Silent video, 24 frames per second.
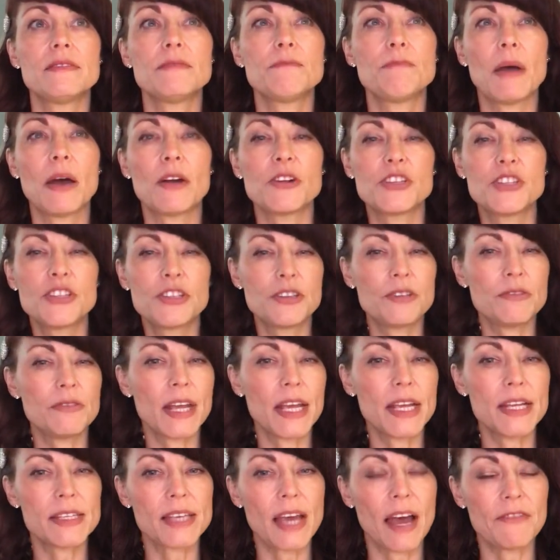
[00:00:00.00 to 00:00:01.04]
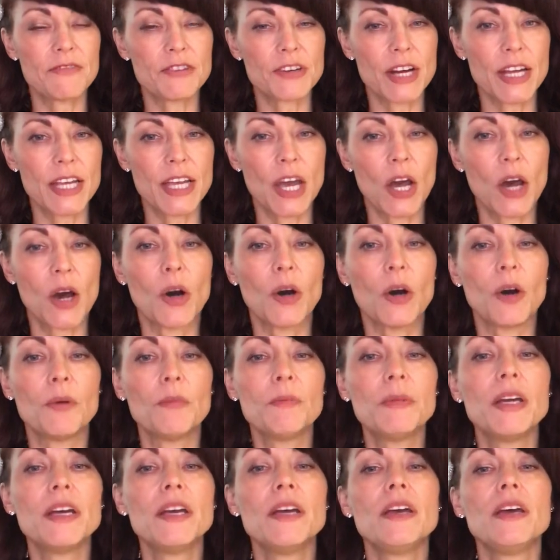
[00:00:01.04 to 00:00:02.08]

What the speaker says: about 2 days after I get home,